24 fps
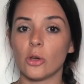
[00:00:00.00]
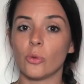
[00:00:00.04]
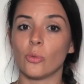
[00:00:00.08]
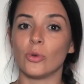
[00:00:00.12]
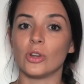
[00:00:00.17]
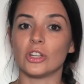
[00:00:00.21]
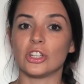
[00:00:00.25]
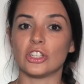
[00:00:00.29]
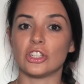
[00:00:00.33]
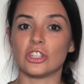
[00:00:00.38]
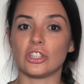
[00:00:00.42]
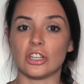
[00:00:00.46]

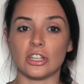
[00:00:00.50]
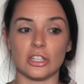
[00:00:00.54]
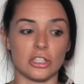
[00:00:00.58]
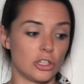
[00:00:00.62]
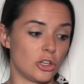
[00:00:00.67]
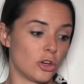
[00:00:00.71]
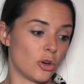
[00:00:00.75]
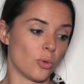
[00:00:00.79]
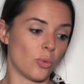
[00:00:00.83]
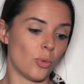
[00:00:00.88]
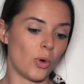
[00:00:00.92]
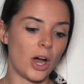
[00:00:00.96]
which is
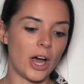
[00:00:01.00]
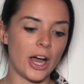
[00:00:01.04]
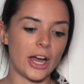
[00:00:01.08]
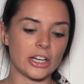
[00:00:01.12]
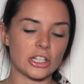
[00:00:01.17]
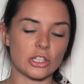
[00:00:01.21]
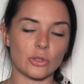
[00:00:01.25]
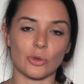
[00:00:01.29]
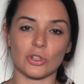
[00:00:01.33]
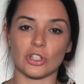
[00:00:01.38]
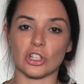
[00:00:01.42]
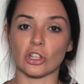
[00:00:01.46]
your
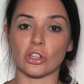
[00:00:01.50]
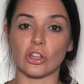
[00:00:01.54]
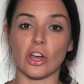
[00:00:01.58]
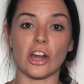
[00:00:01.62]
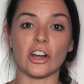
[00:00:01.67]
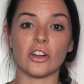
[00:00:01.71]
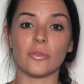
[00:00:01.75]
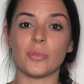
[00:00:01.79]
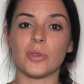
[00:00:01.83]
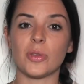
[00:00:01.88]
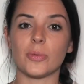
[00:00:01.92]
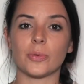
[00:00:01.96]
watch, which a
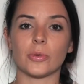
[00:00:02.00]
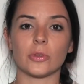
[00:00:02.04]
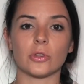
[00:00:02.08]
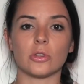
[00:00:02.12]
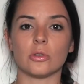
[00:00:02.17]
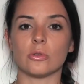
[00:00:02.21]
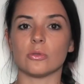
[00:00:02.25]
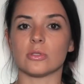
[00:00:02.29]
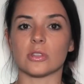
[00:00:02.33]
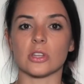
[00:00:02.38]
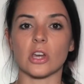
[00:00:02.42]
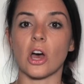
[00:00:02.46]
lot of people
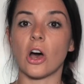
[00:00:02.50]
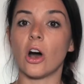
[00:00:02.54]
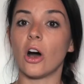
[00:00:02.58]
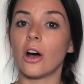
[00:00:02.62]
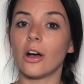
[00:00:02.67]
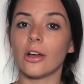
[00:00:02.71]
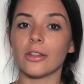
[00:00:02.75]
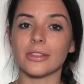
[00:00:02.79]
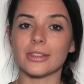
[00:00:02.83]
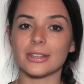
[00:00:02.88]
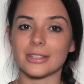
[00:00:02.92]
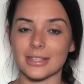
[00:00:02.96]
use
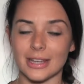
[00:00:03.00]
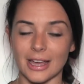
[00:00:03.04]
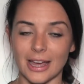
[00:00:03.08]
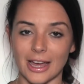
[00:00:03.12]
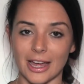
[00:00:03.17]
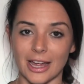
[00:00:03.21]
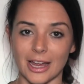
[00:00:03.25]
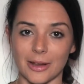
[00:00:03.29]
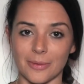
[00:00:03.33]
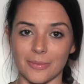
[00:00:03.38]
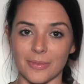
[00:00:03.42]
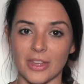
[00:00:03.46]
all the
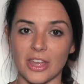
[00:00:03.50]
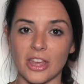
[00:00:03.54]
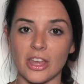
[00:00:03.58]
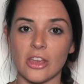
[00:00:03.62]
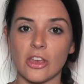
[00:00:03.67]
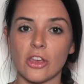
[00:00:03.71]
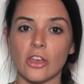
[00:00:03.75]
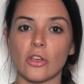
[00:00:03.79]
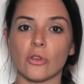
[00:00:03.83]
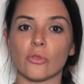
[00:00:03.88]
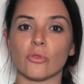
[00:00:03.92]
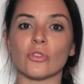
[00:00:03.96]
time,
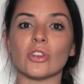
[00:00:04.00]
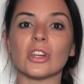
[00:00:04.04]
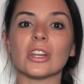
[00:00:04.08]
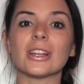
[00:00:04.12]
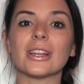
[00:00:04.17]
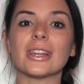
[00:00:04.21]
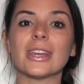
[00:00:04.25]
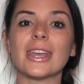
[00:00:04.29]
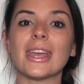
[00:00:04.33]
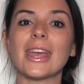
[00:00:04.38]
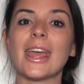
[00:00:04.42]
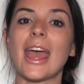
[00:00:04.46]

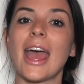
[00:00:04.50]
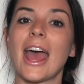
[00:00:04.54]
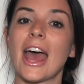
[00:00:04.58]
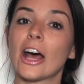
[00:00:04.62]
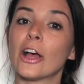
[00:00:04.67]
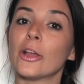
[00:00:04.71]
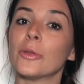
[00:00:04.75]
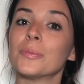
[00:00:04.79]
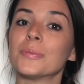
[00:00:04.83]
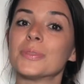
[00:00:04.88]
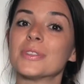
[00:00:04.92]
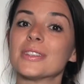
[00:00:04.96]
really
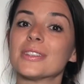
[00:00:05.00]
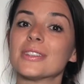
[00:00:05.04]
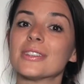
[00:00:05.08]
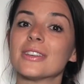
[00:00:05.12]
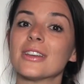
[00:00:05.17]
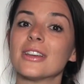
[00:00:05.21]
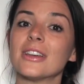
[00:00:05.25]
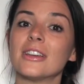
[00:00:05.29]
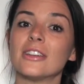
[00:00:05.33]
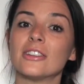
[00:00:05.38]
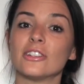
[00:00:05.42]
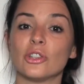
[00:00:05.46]
helps
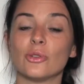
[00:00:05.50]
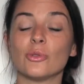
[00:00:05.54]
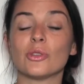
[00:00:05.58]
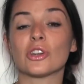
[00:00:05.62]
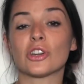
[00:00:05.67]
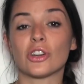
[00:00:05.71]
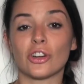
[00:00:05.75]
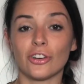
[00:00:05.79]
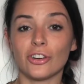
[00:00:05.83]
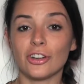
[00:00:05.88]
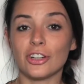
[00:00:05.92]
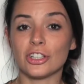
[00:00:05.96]
to
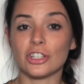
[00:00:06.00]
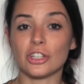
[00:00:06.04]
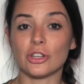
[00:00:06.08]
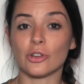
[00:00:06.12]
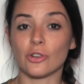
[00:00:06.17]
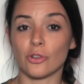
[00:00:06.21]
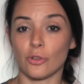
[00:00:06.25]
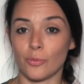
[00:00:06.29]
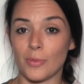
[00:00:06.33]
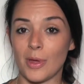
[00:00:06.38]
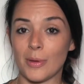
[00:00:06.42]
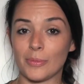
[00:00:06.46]
encourage you
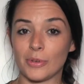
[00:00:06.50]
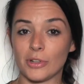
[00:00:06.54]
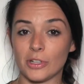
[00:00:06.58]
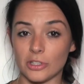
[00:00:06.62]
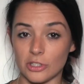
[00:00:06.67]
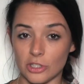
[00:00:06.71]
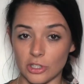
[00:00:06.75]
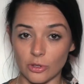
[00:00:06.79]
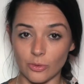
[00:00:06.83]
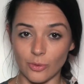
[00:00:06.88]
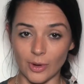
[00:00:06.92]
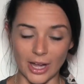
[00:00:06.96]
to remember to
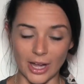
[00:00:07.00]
do